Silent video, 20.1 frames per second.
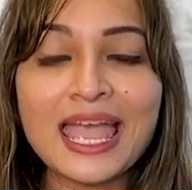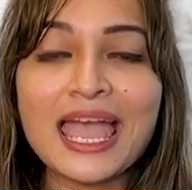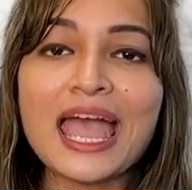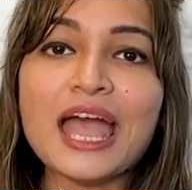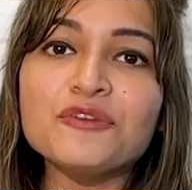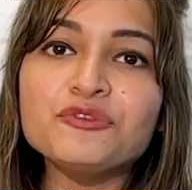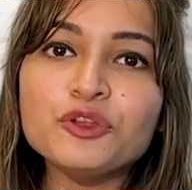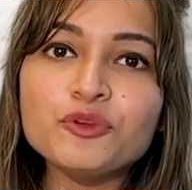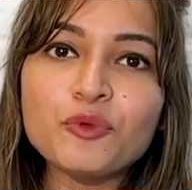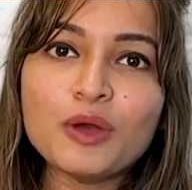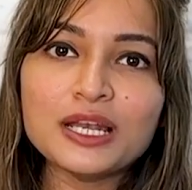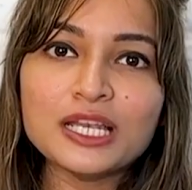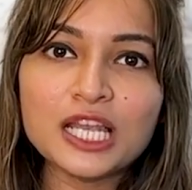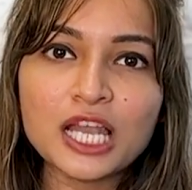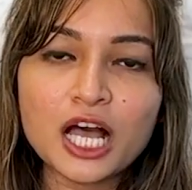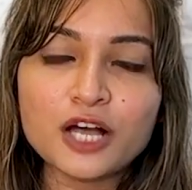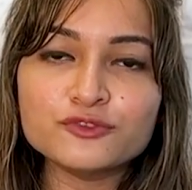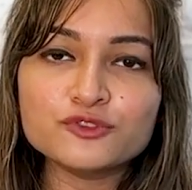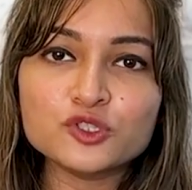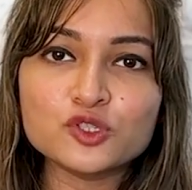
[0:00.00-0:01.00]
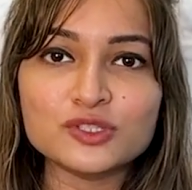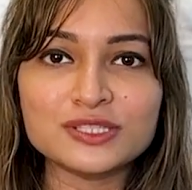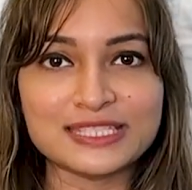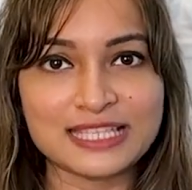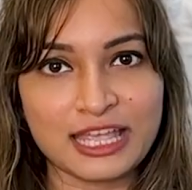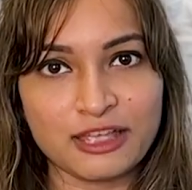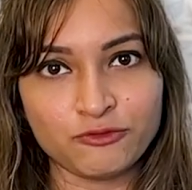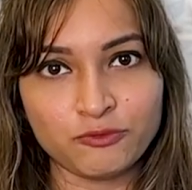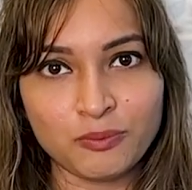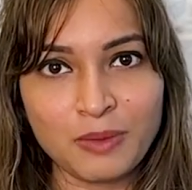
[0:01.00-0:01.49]
Everyone loves to
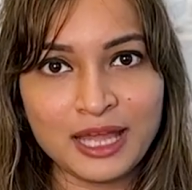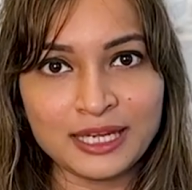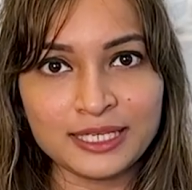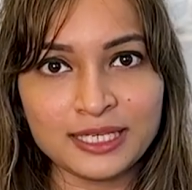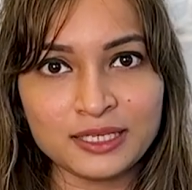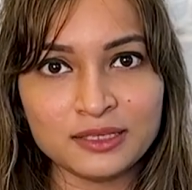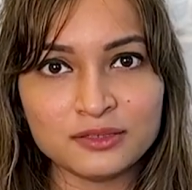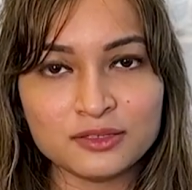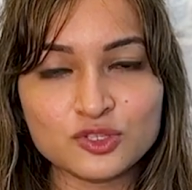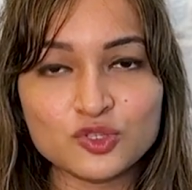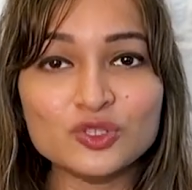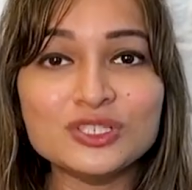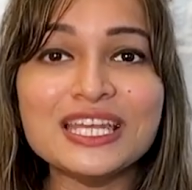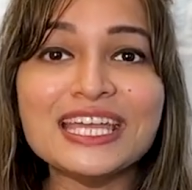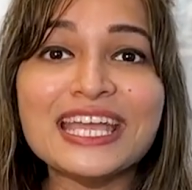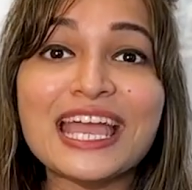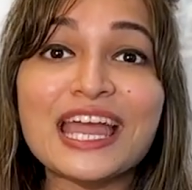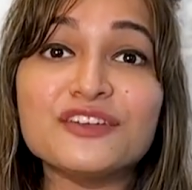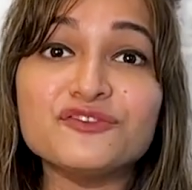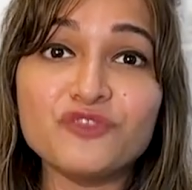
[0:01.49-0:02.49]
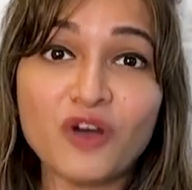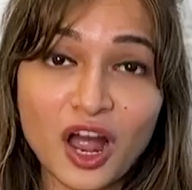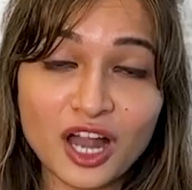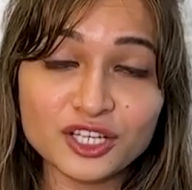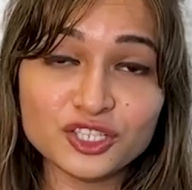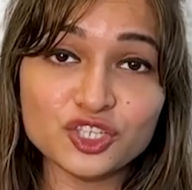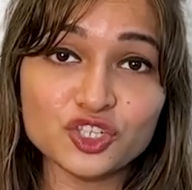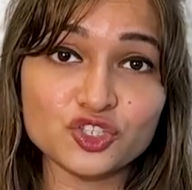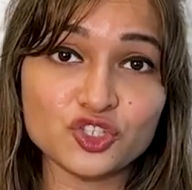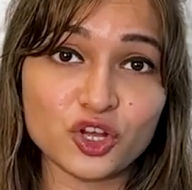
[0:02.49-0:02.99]
save money, so take
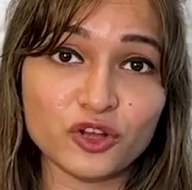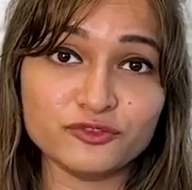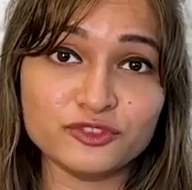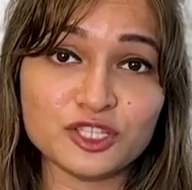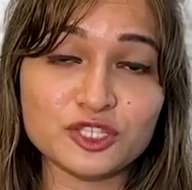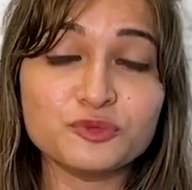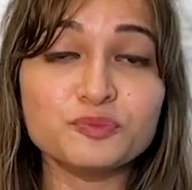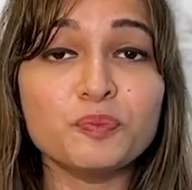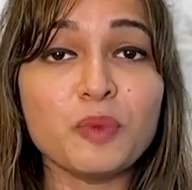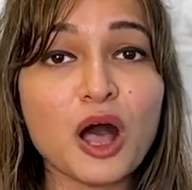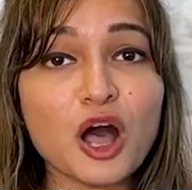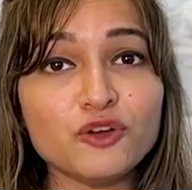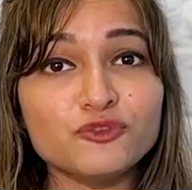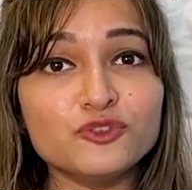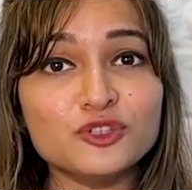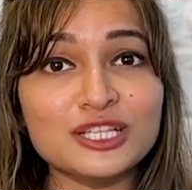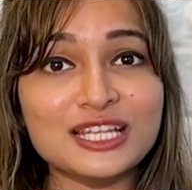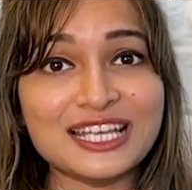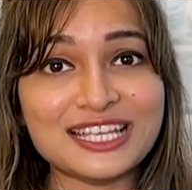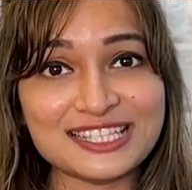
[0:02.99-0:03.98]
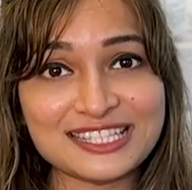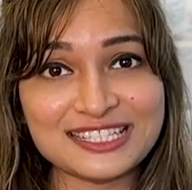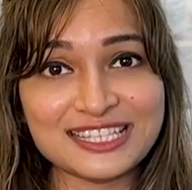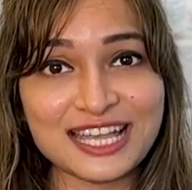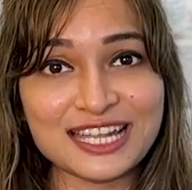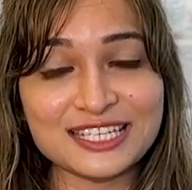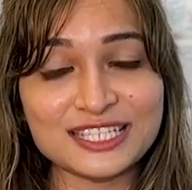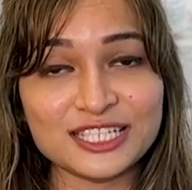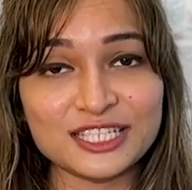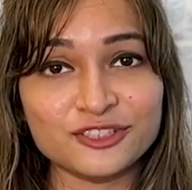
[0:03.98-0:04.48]
advantage of this powerful
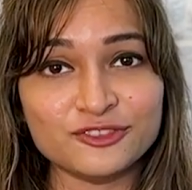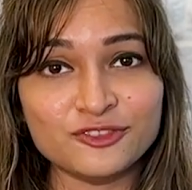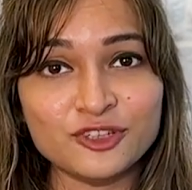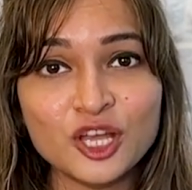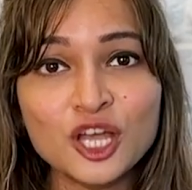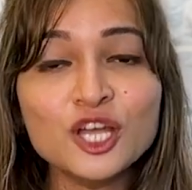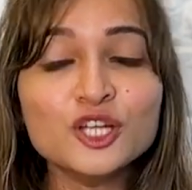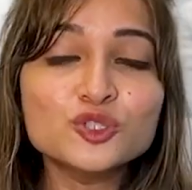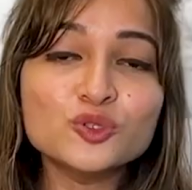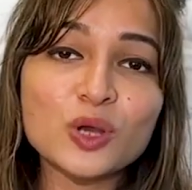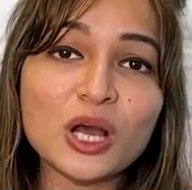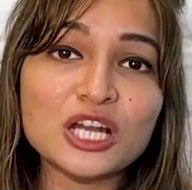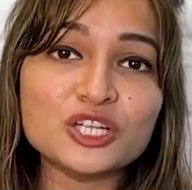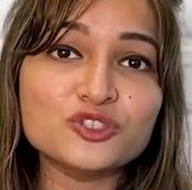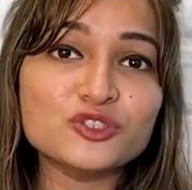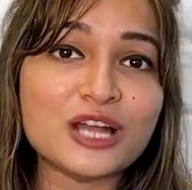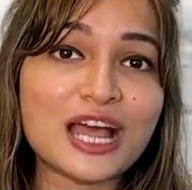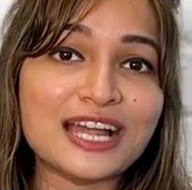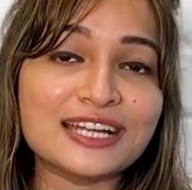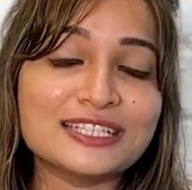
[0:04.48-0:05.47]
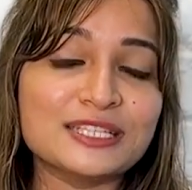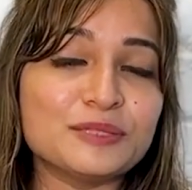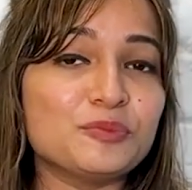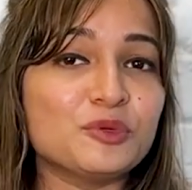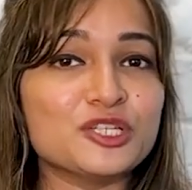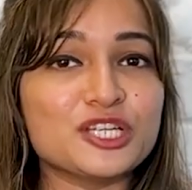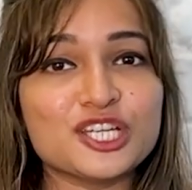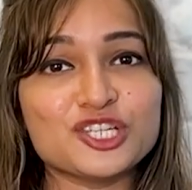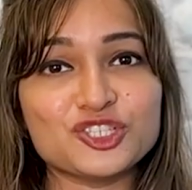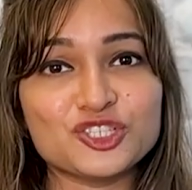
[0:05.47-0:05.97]
incentive to attract the
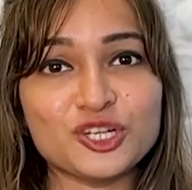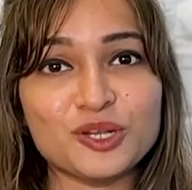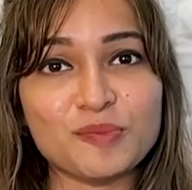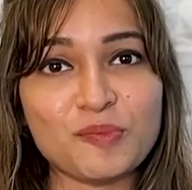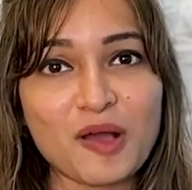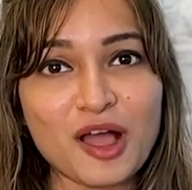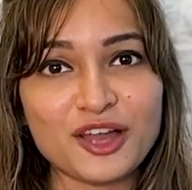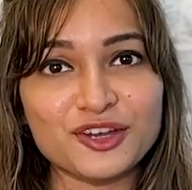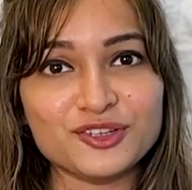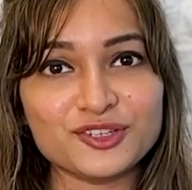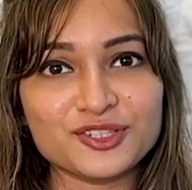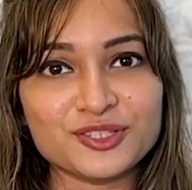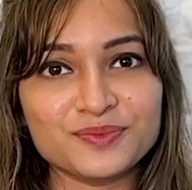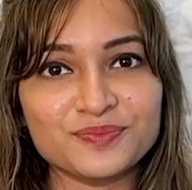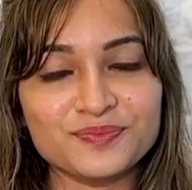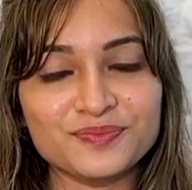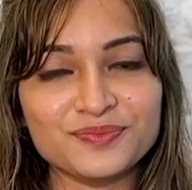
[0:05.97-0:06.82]
potential buyers.